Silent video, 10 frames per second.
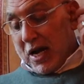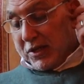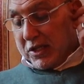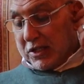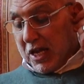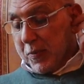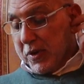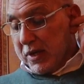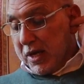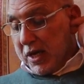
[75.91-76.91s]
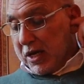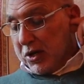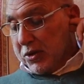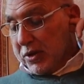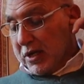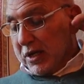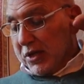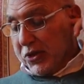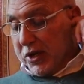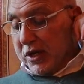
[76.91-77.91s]
And this happened on
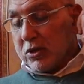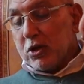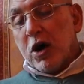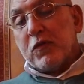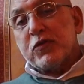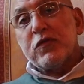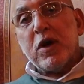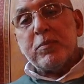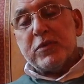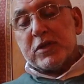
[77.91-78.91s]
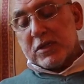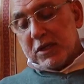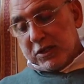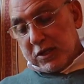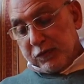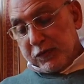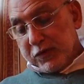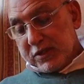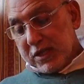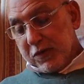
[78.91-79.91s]
the 3rd of November
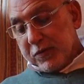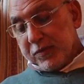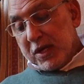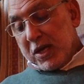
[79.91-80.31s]
1957.